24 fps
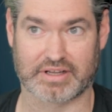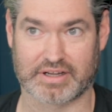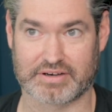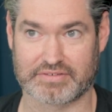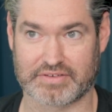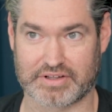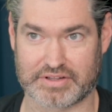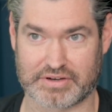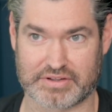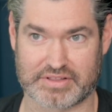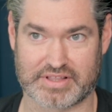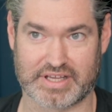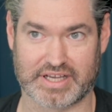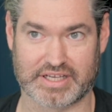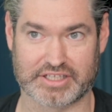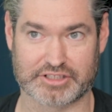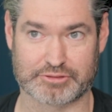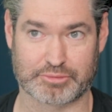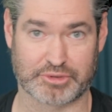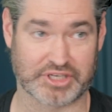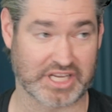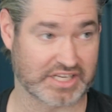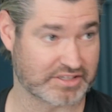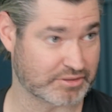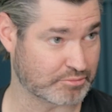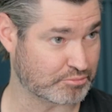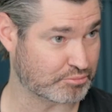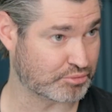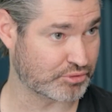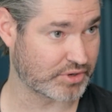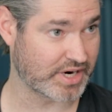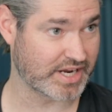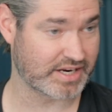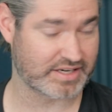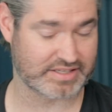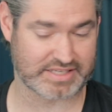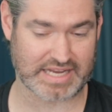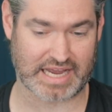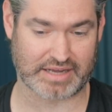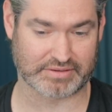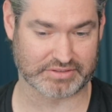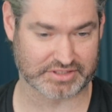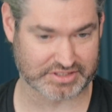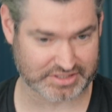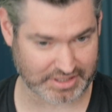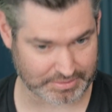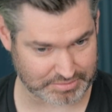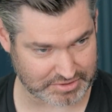a lot of other things, but you had to break down
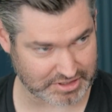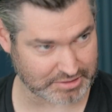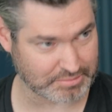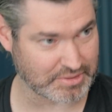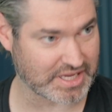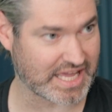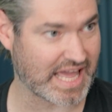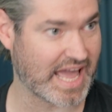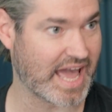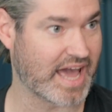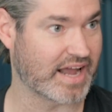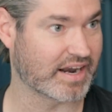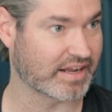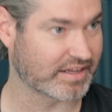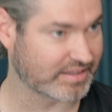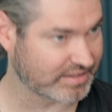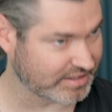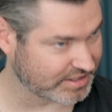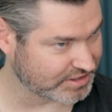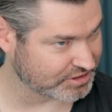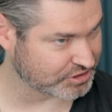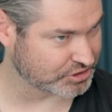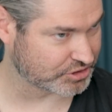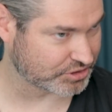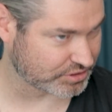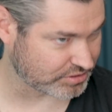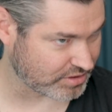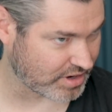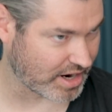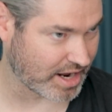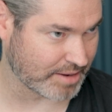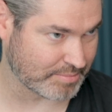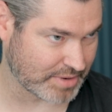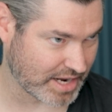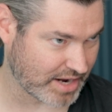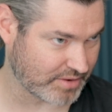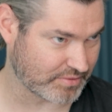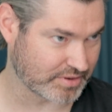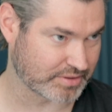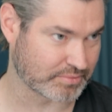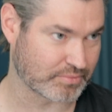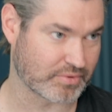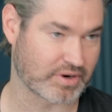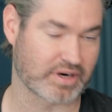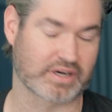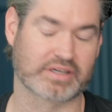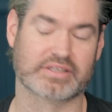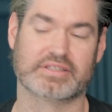something mechanically and describe how it
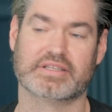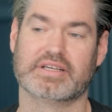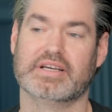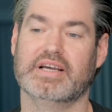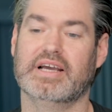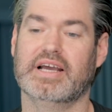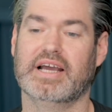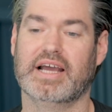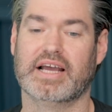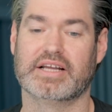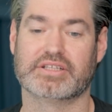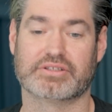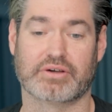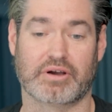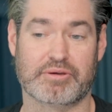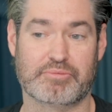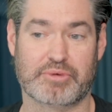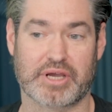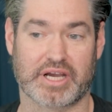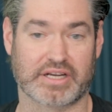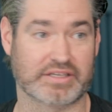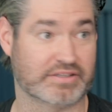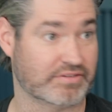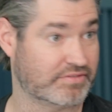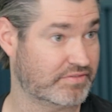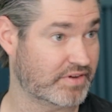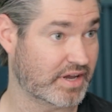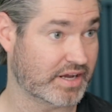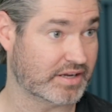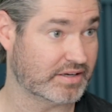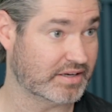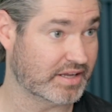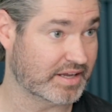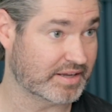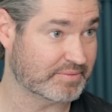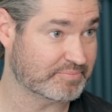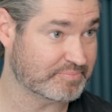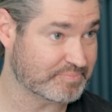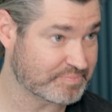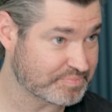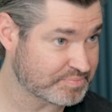worked. So I picked a fake knee.